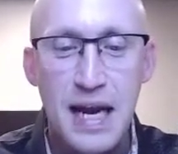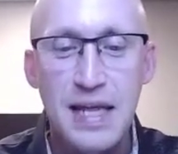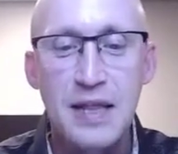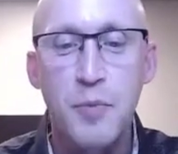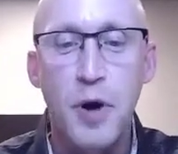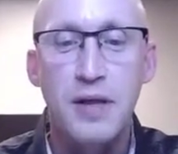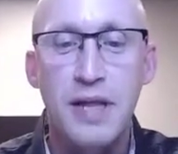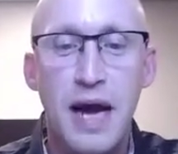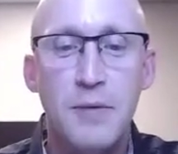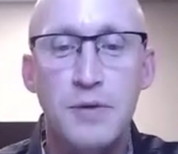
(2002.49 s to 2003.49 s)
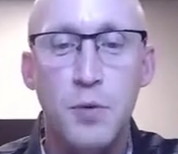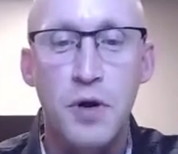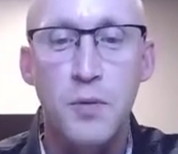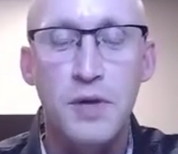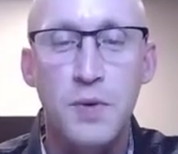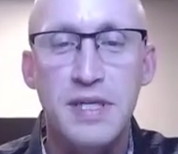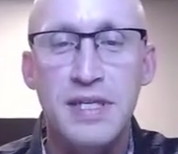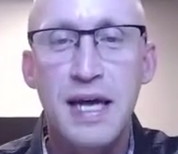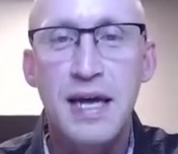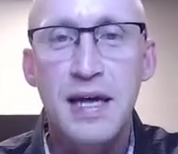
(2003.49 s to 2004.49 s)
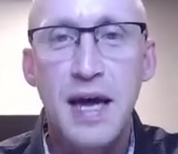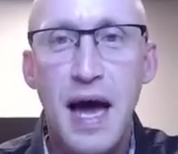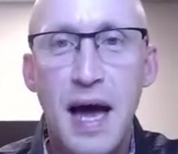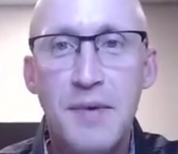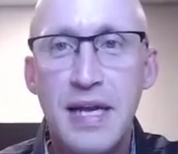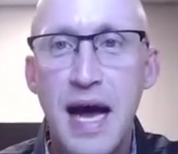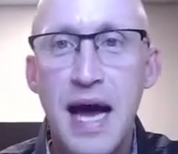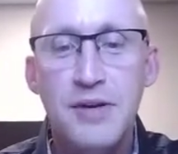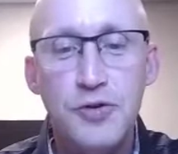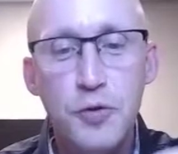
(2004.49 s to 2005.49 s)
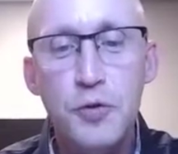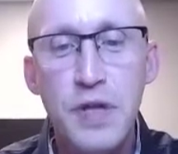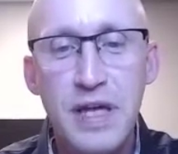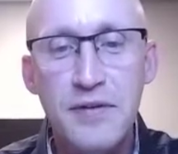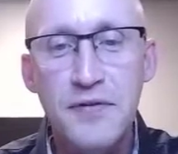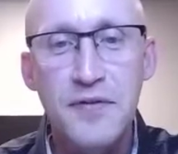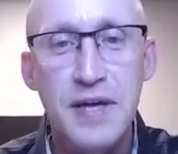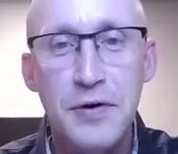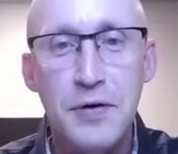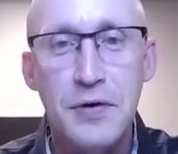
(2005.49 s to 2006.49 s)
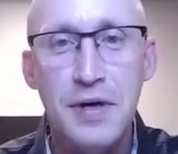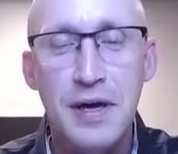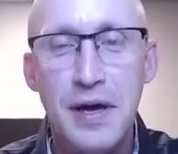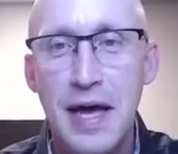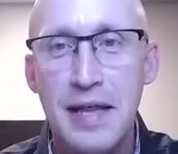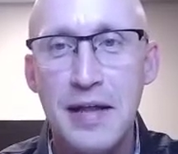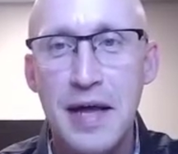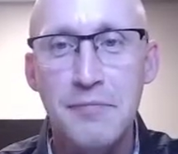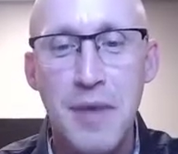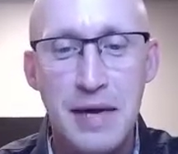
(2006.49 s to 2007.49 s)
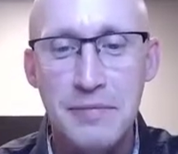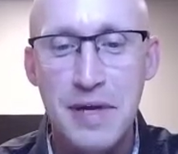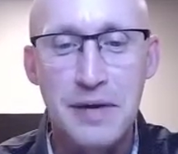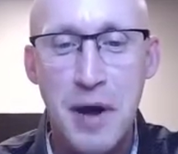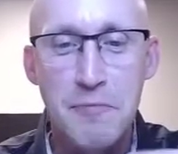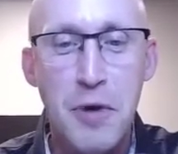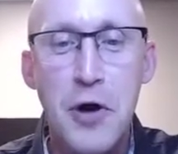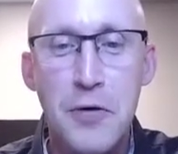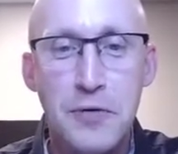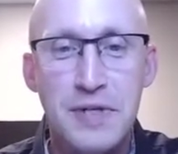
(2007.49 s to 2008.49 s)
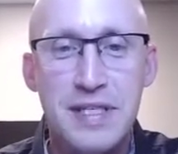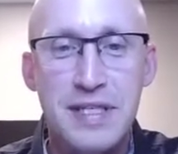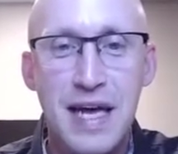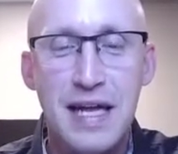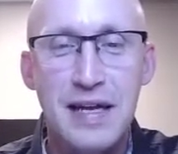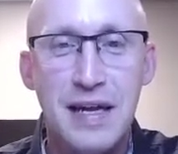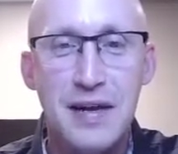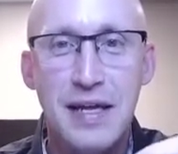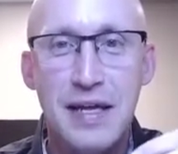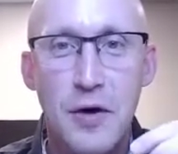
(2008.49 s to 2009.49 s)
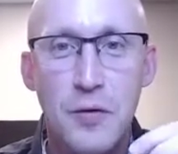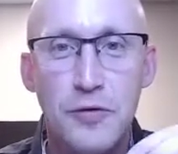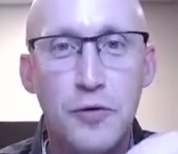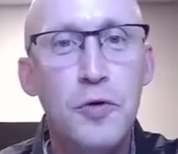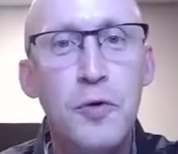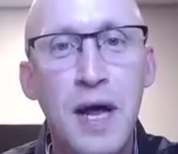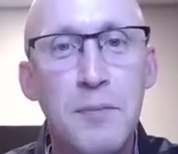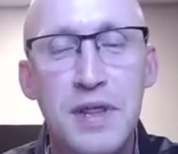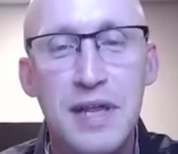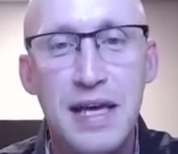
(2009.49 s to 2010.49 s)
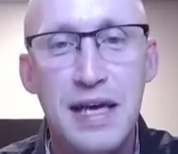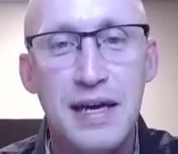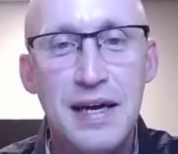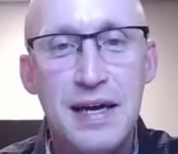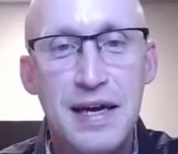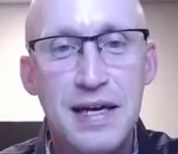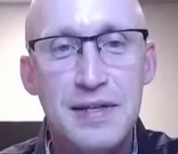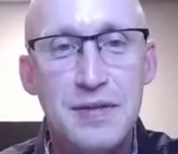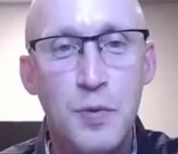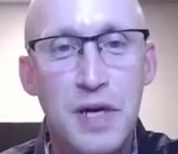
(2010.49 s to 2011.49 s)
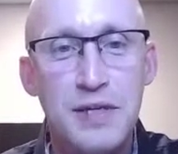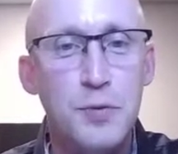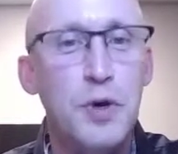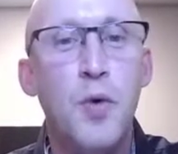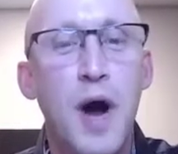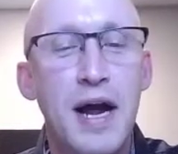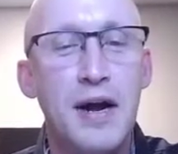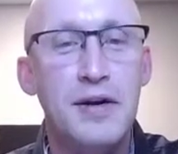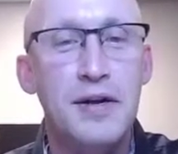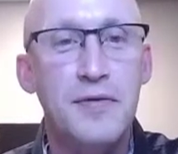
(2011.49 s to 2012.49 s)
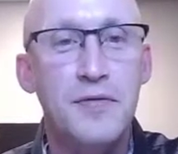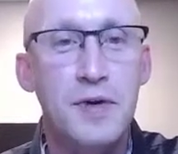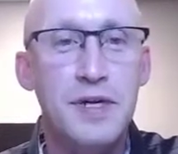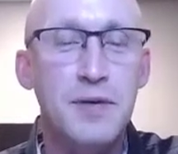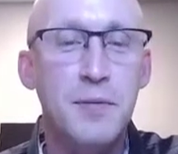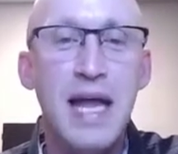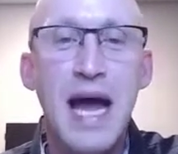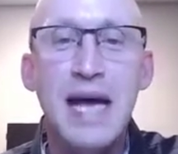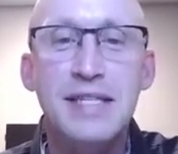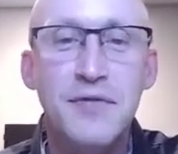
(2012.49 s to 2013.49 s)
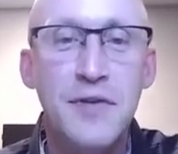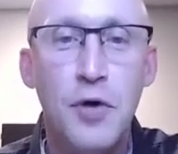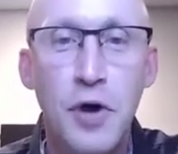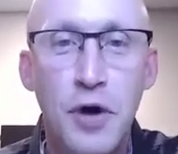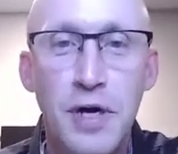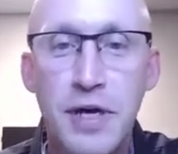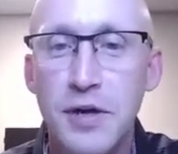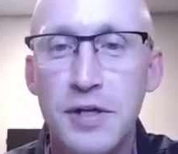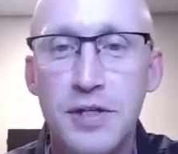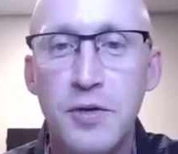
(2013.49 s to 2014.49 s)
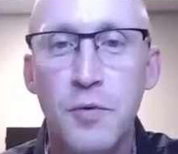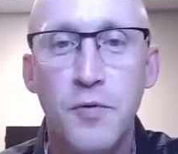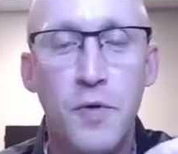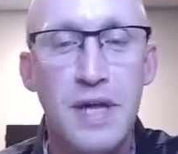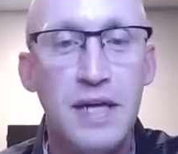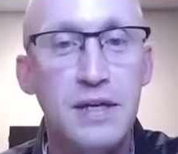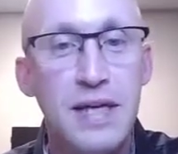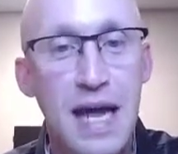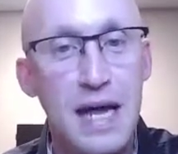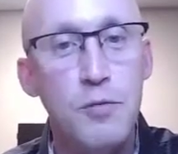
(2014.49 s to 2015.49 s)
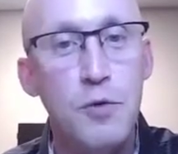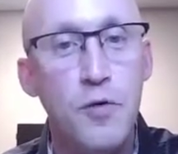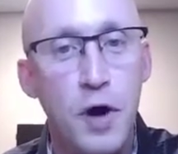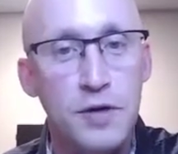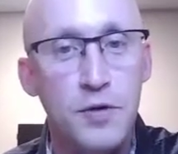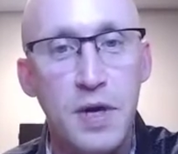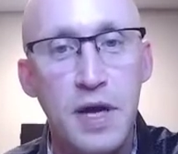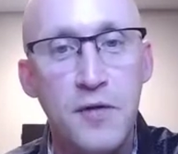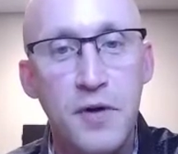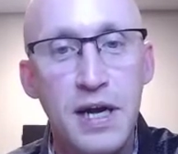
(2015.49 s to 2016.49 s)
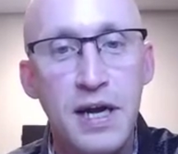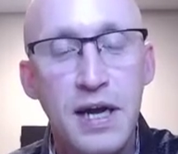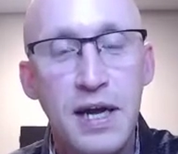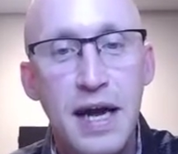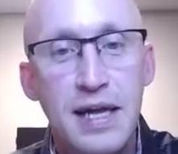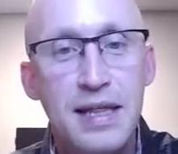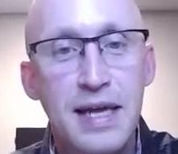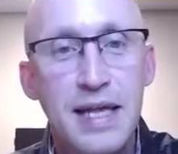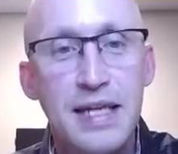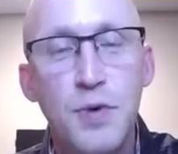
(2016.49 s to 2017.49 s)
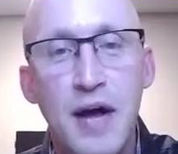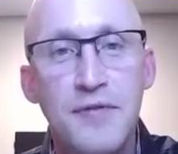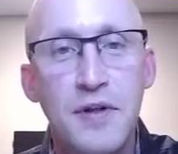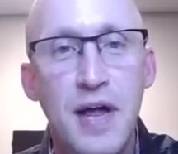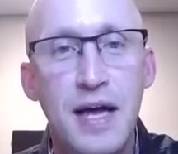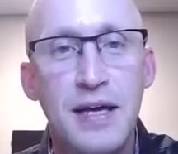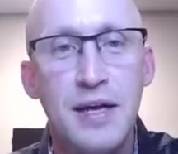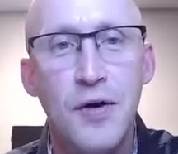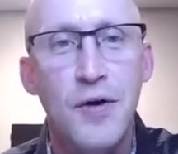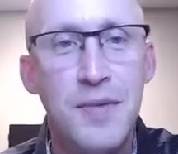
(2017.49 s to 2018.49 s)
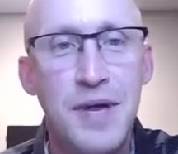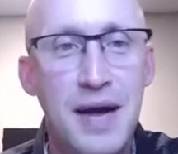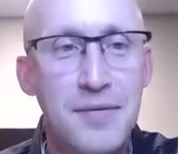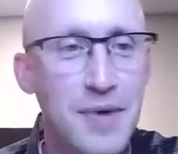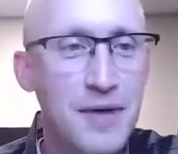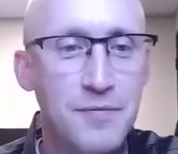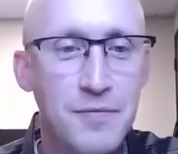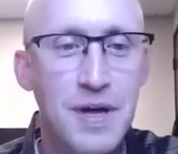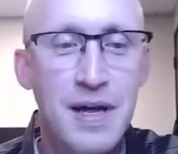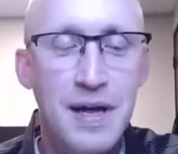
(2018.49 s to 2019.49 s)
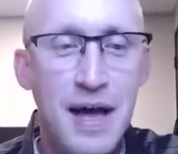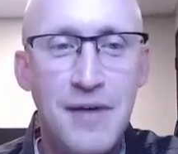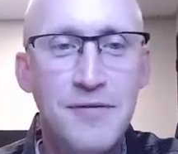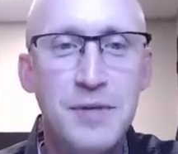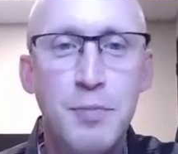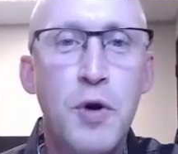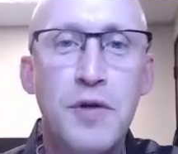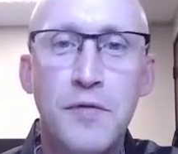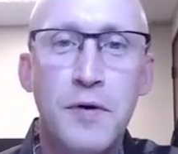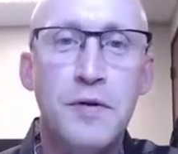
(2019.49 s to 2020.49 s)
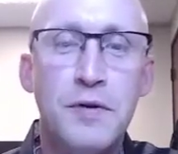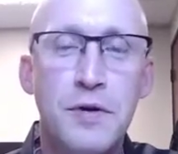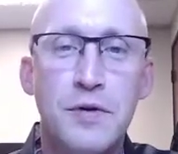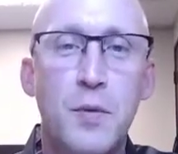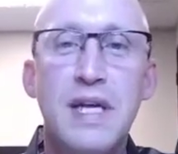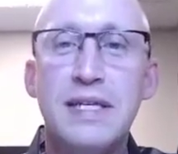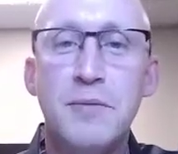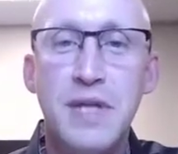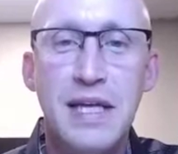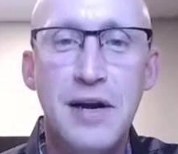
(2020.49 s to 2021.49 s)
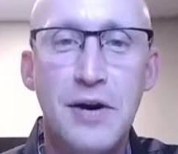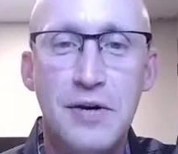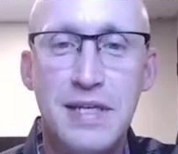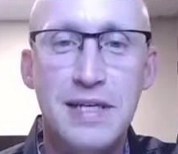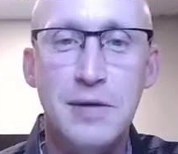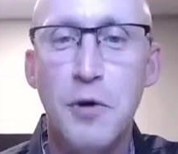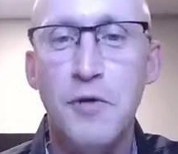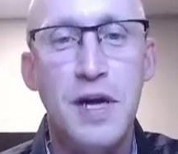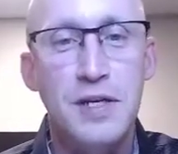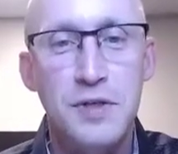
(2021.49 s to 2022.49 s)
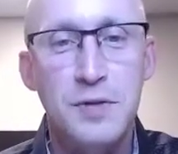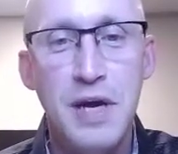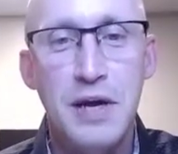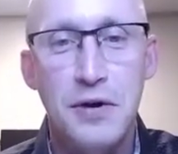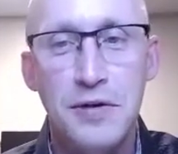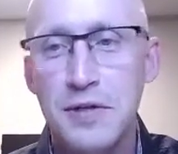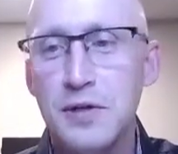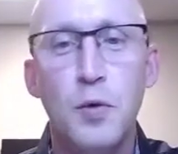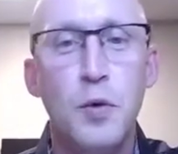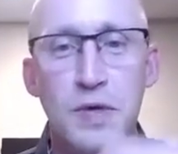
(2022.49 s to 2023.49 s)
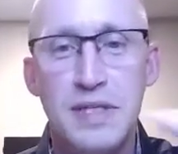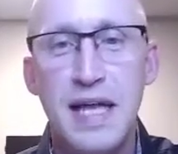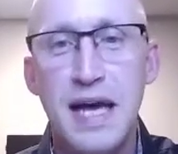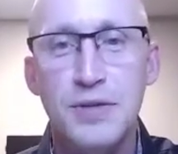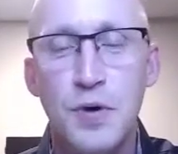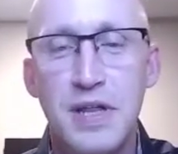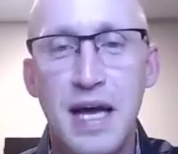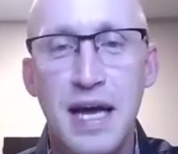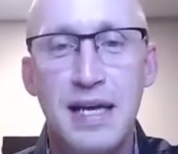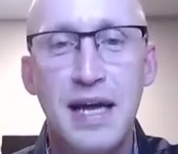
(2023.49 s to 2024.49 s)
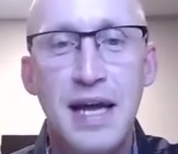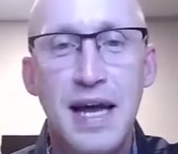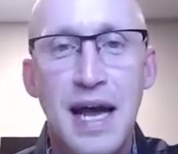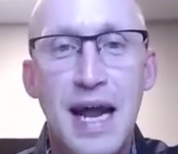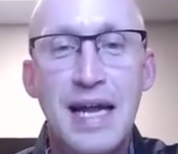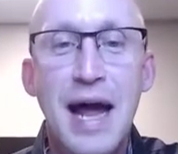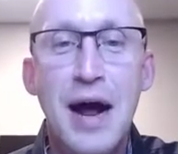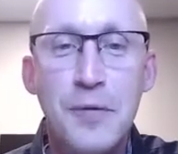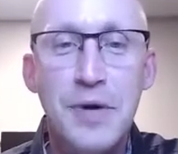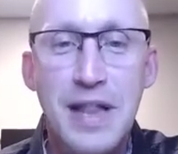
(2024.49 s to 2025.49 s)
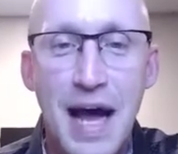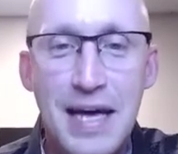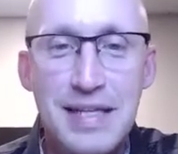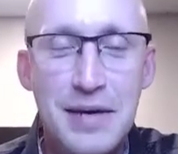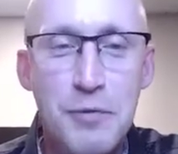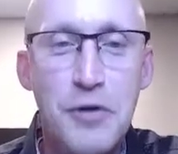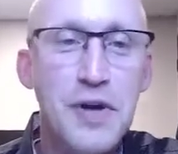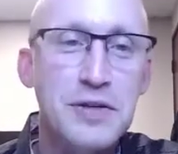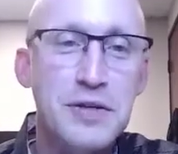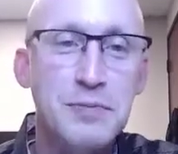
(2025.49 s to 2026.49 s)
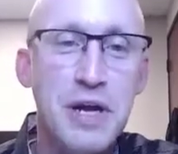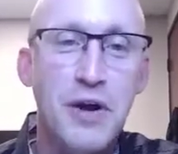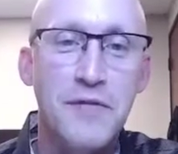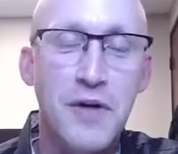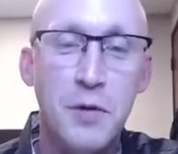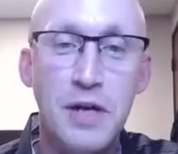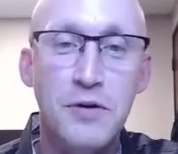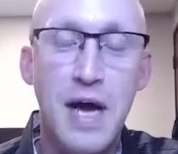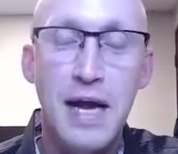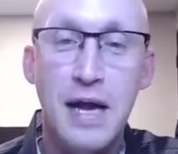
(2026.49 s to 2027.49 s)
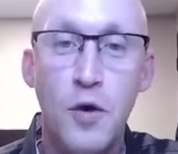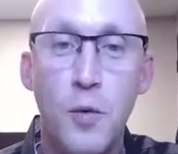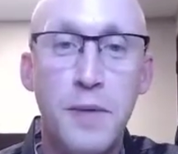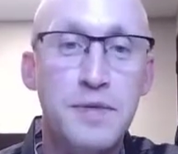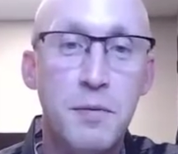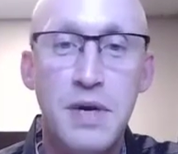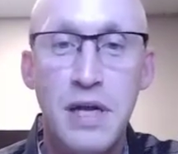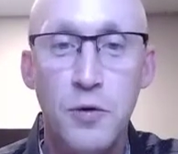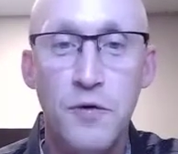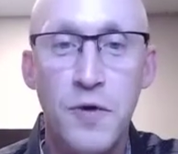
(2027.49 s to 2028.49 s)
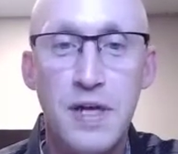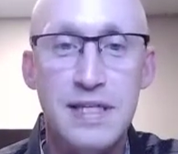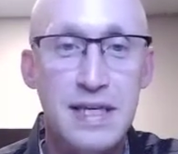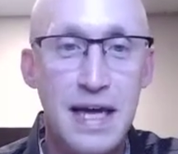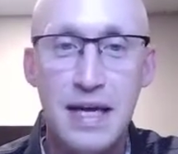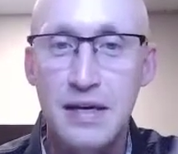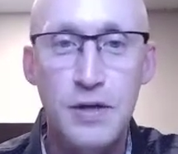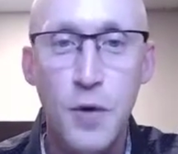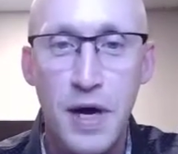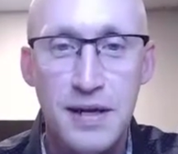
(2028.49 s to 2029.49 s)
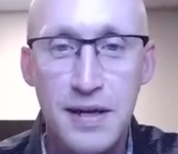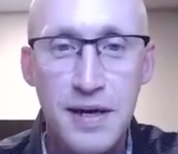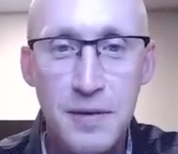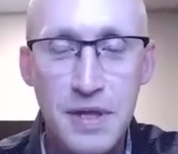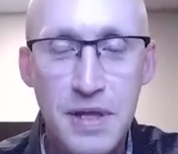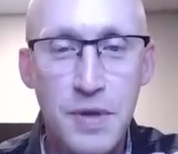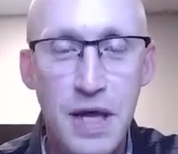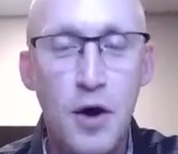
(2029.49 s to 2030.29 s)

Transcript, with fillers: I think the part that I was working with was I mean, I truly feel at, at my in my bones that you know true empathy is what is required for somebody has to feel heard and understood before they can move on to recovery and and that's why i feel like you know i mean i'm i'm i've spoken for 20 something years as a motivational speaker to schools and that sort of thing and and i now realize that motivational speaker i feel like when i do that i go whip somebody into a frenzy they can do it but then when yeah.